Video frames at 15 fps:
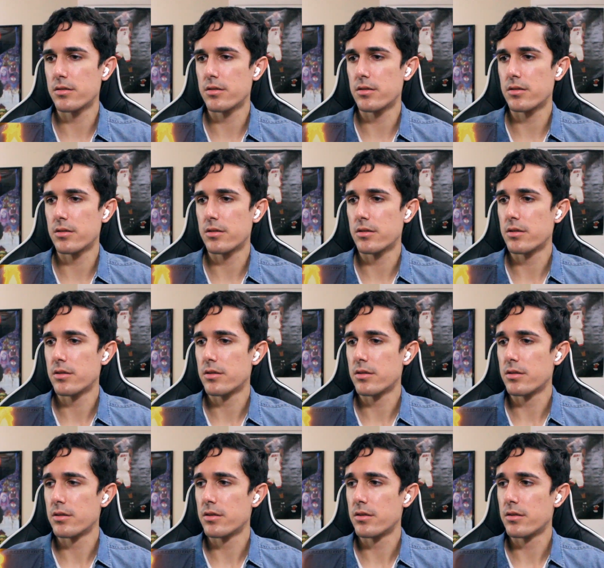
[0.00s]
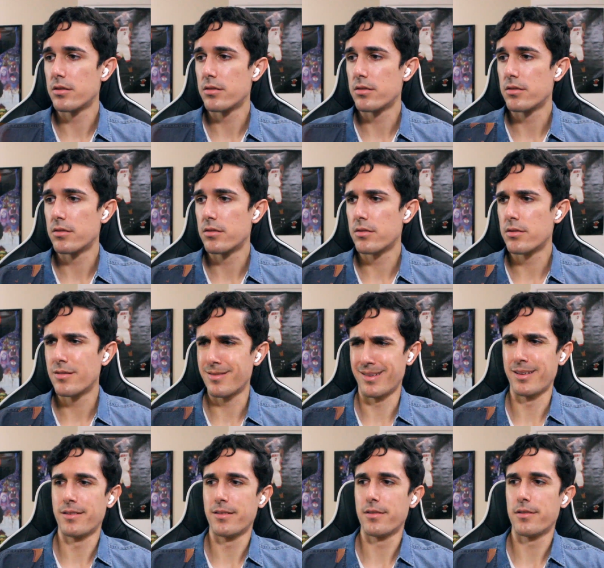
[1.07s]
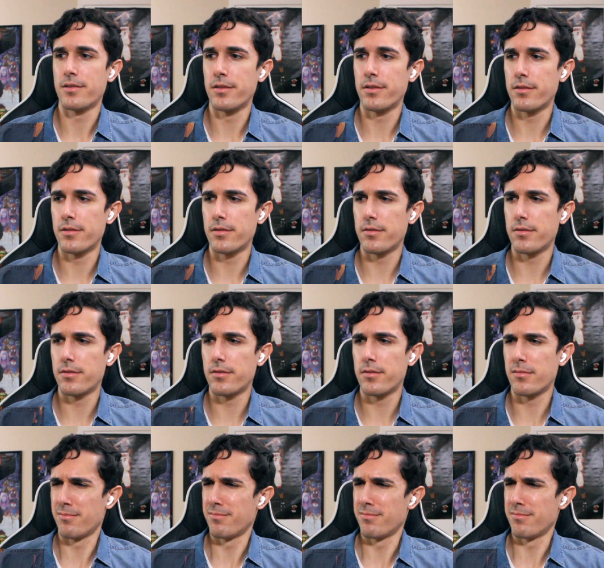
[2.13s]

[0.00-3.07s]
(no one is talking)